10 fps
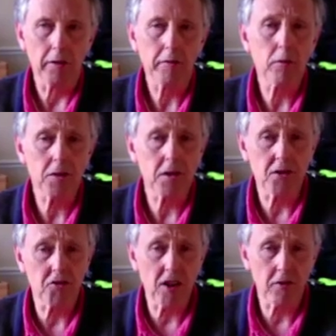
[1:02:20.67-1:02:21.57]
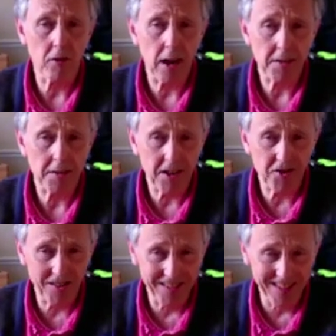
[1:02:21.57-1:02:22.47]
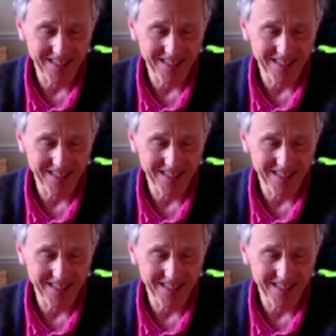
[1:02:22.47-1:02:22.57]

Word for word: Of course, it's a generalization.